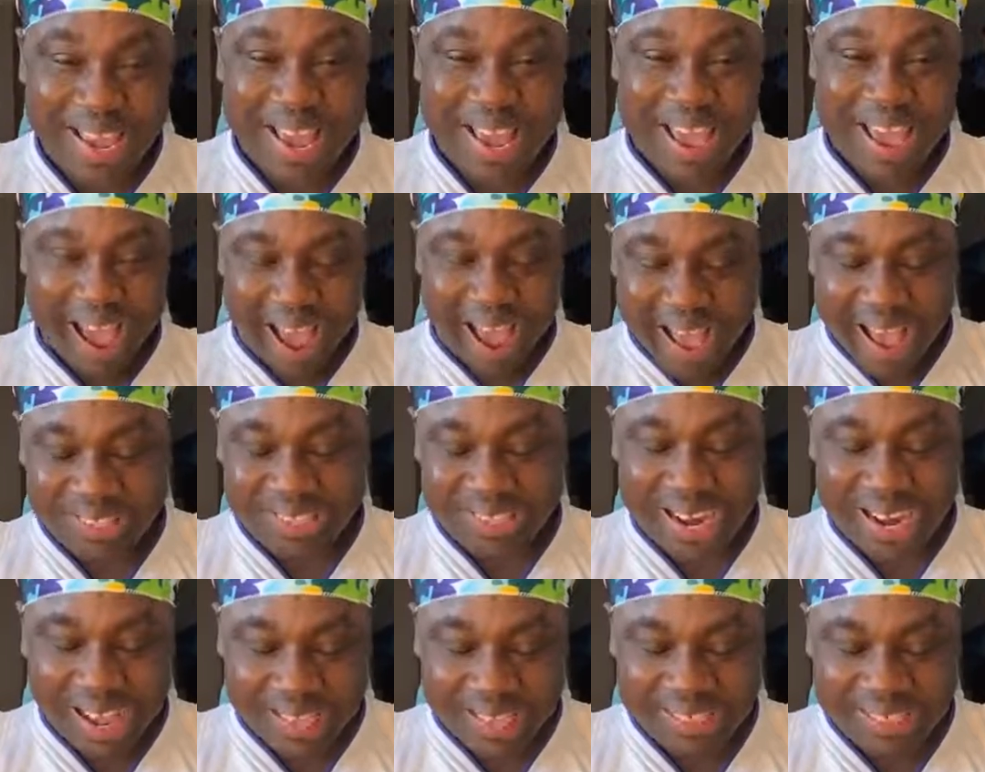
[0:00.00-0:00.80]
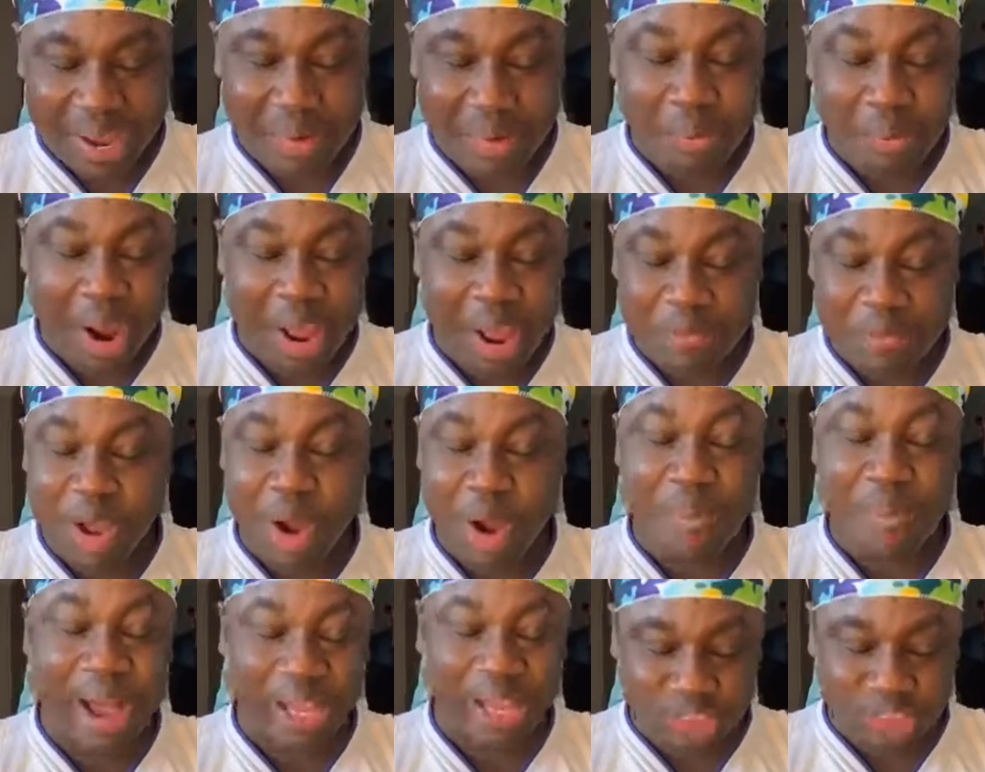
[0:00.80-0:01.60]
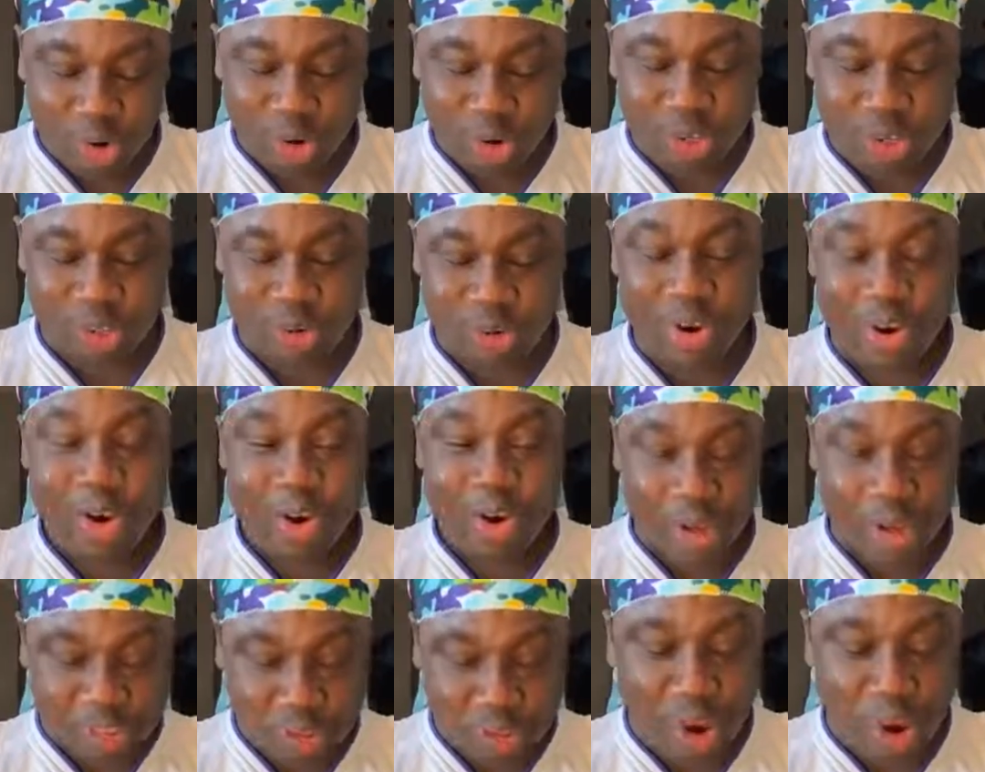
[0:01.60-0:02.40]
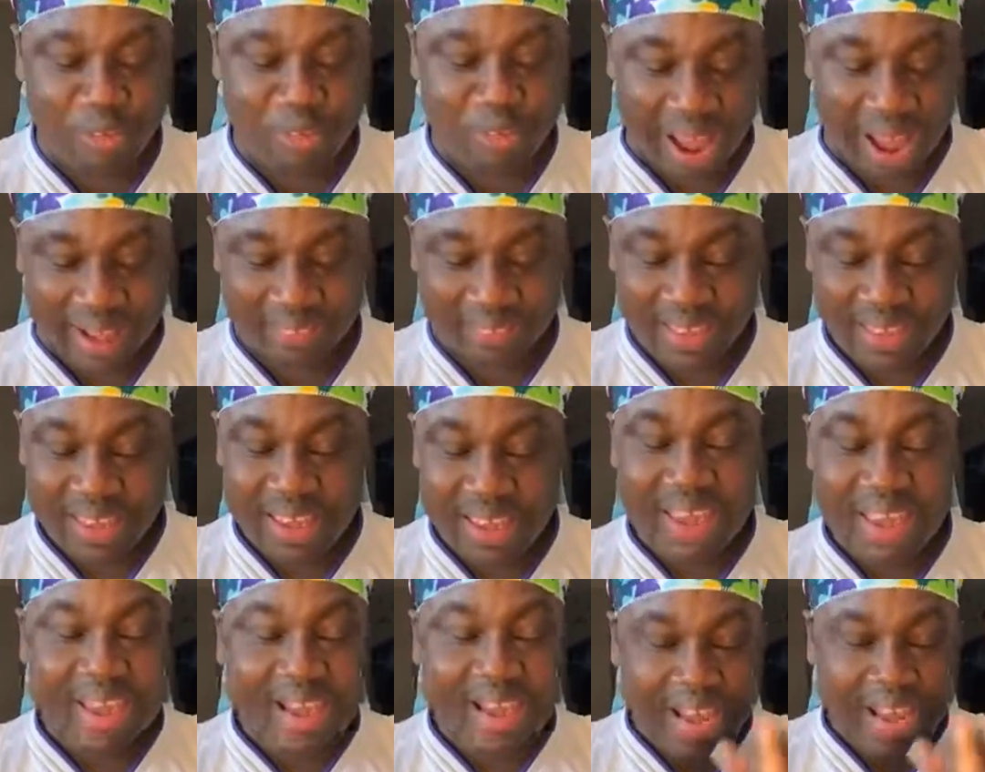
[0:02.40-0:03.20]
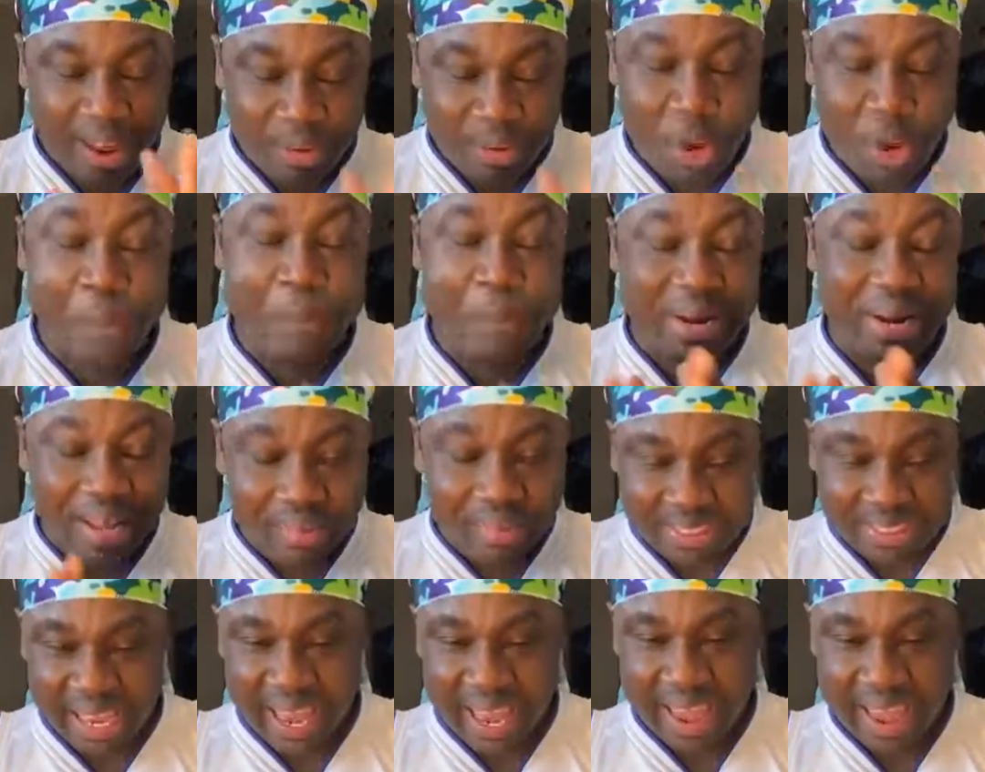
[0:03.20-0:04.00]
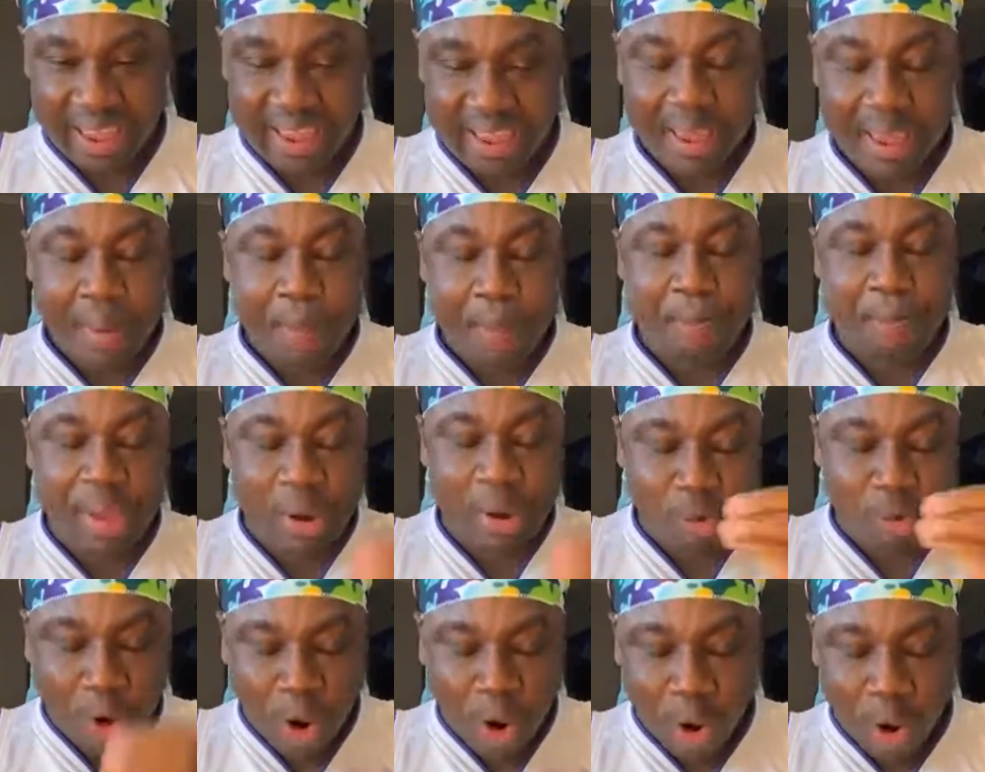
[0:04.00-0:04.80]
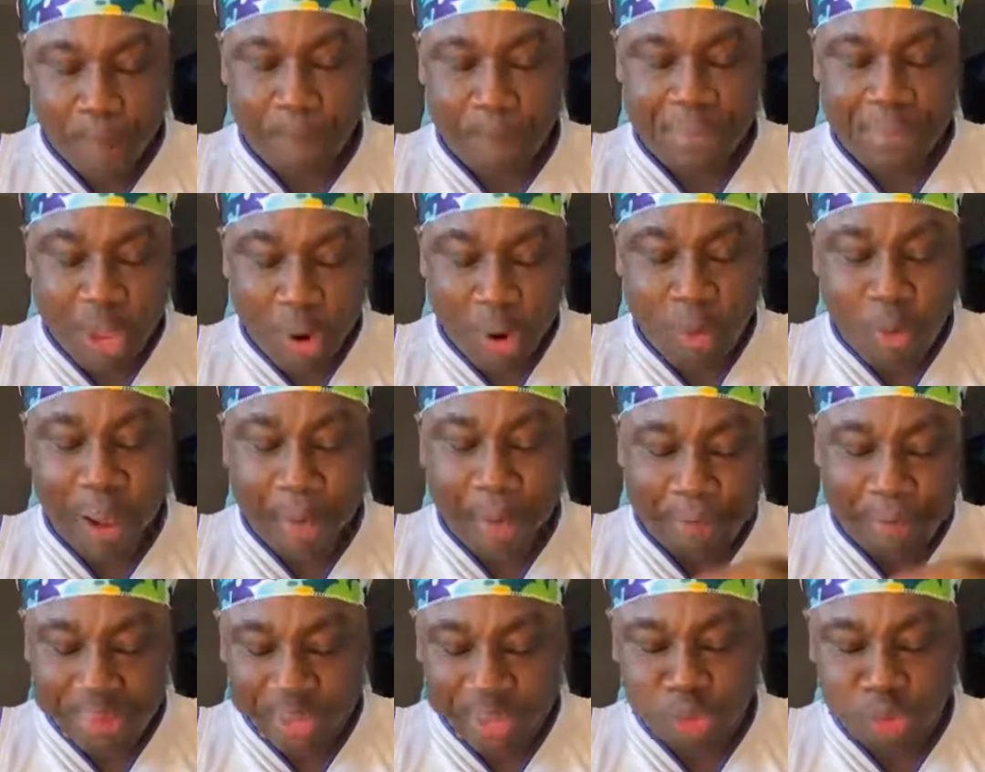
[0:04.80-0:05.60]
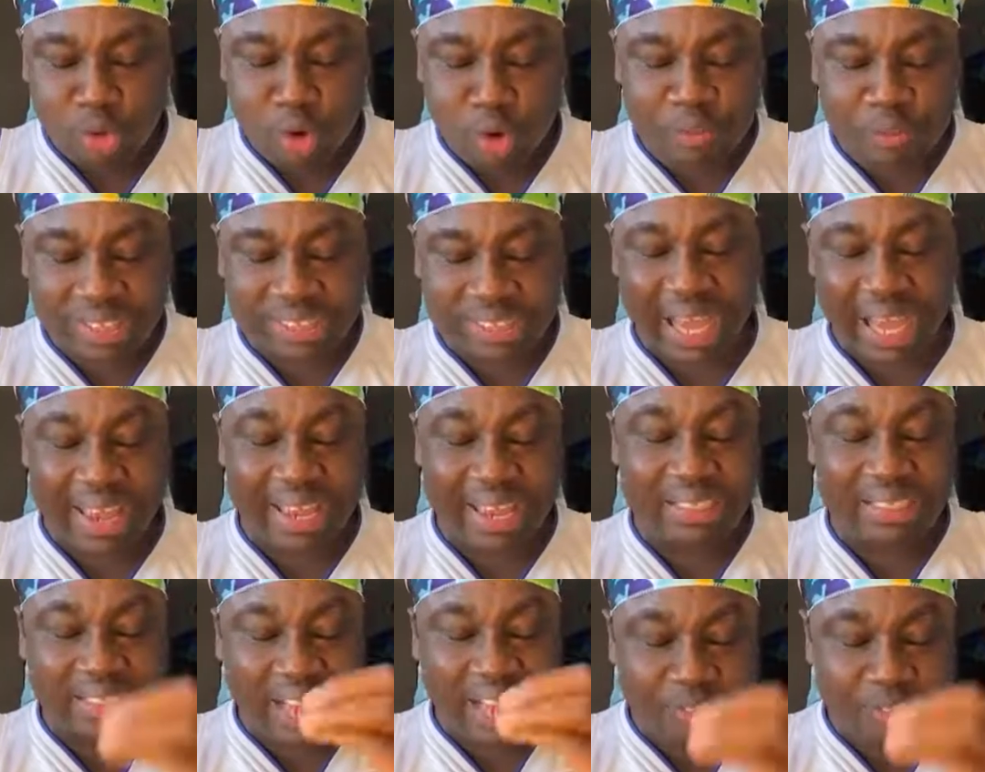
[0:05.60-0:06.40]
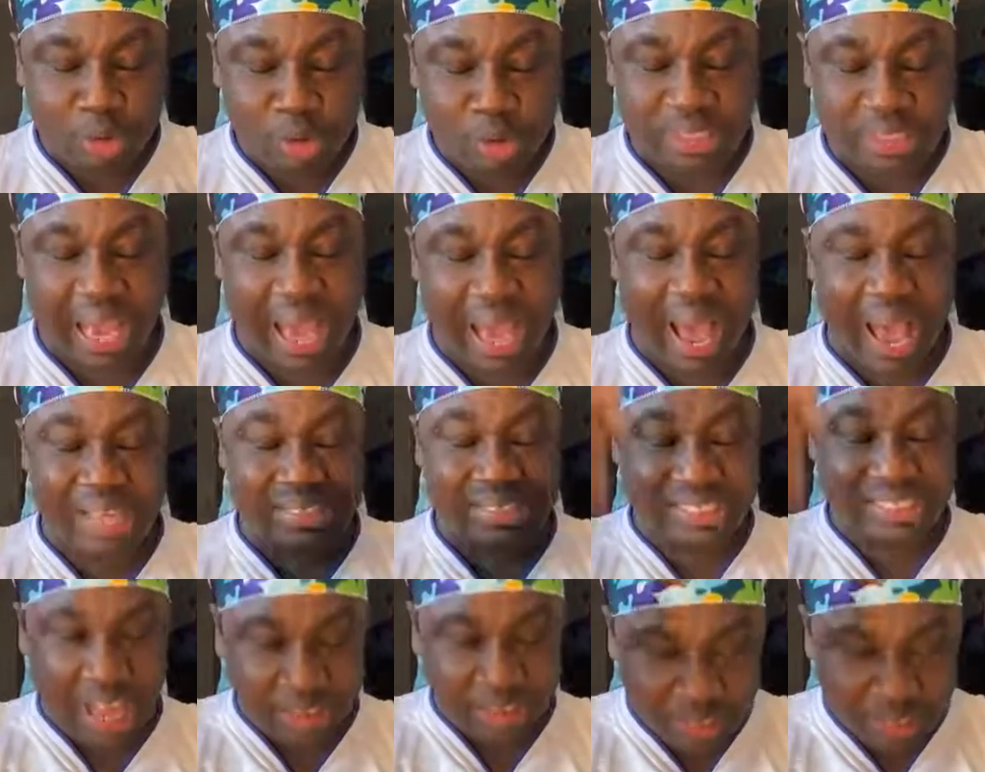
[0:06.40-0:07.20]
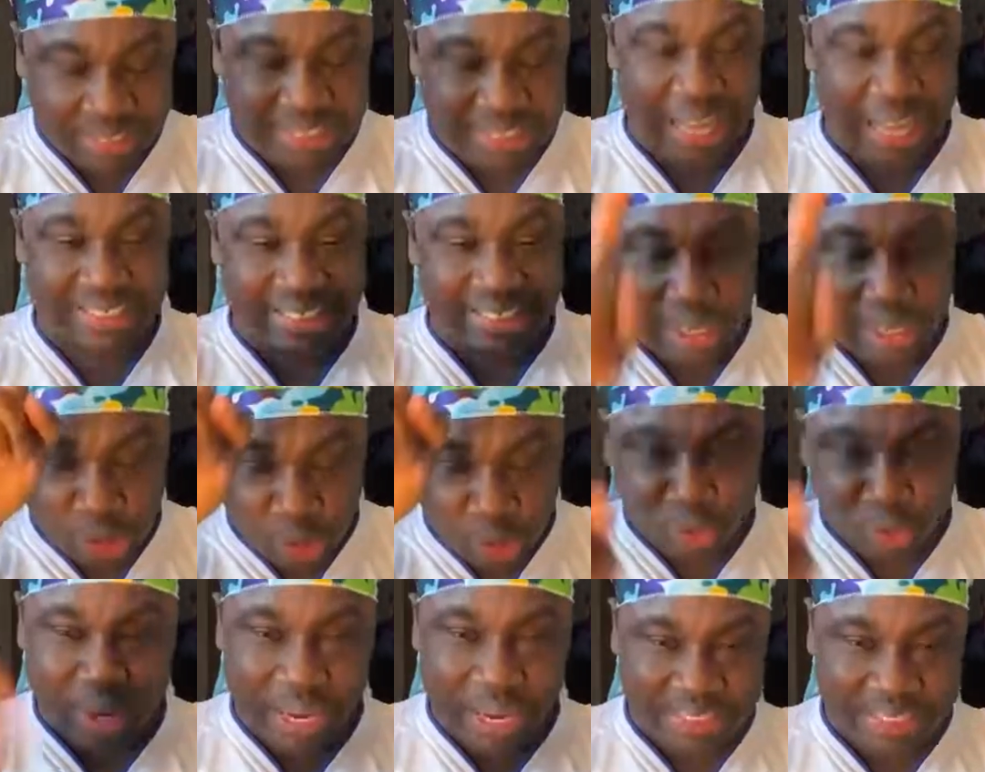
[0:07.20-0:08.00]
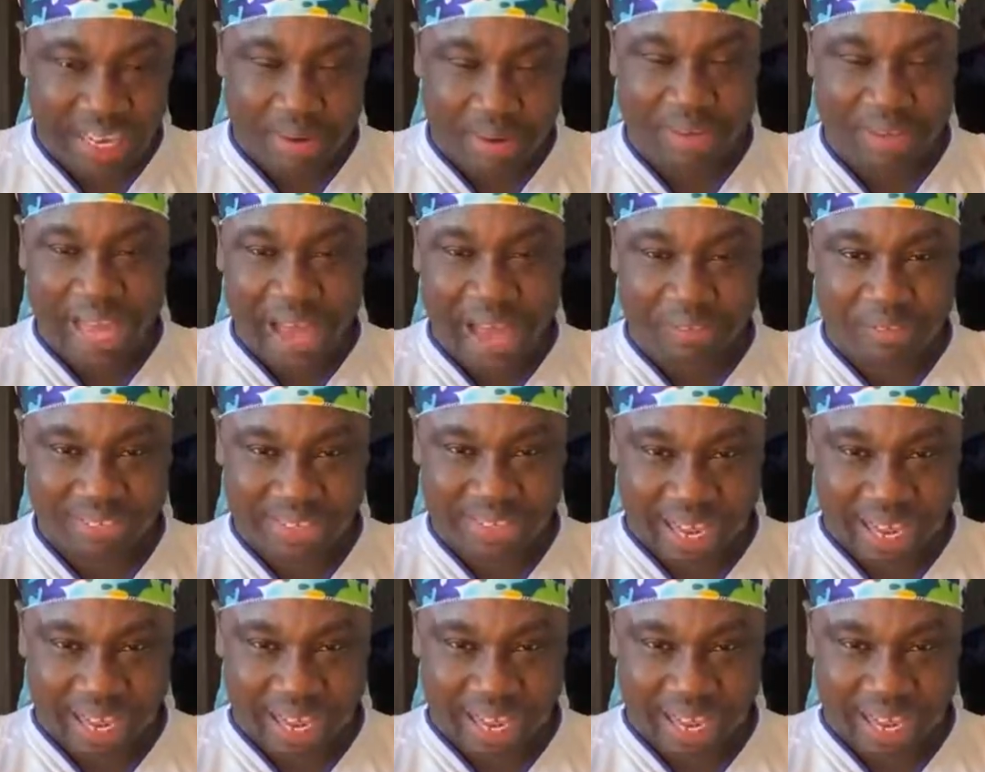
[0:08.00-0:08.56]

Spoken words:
Asana say boy be over stone so. Osofa, can you believe say me call B1 B2 visa interview say 7 times yet also 8 na me dey visa.